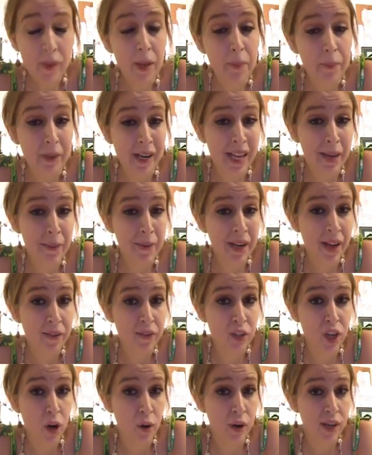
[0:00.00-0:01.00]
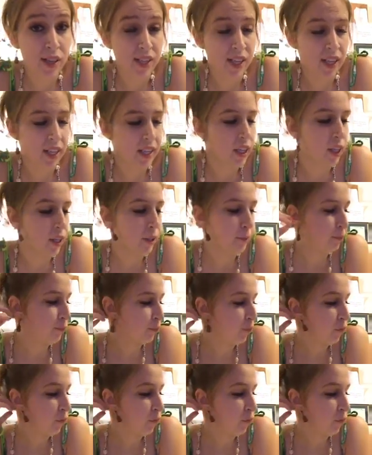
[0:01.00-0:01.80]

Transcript: But I am going to have to go in a second here